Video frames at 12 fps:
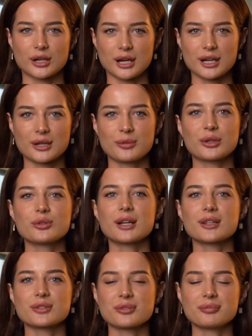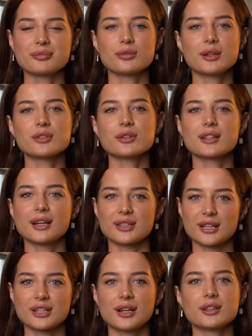Hi, everyone. Welcome back
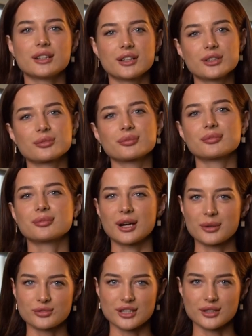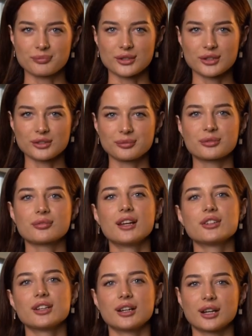to Talky. I'm Jennifer,
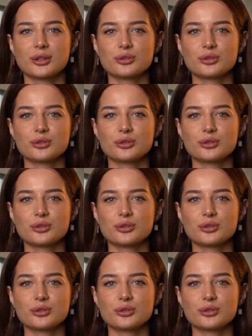and today